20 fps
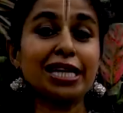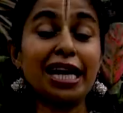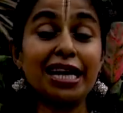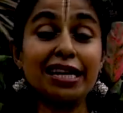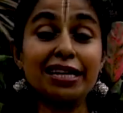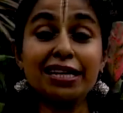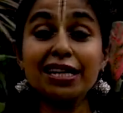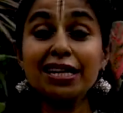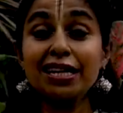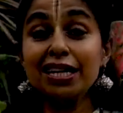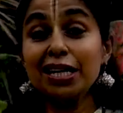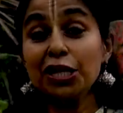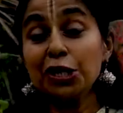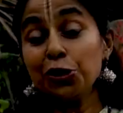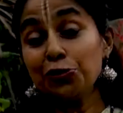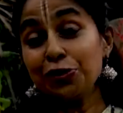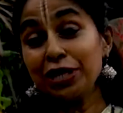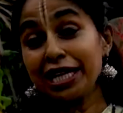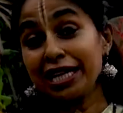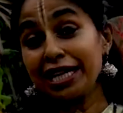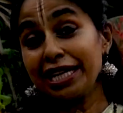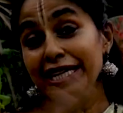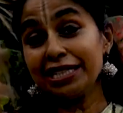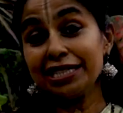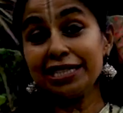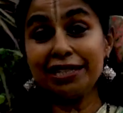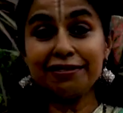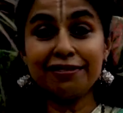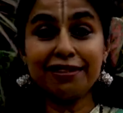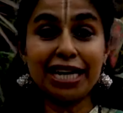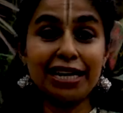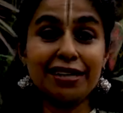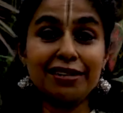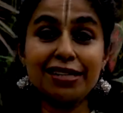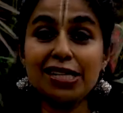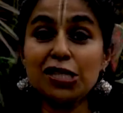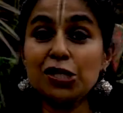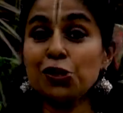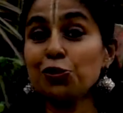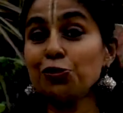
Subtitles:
and you will clear the virus.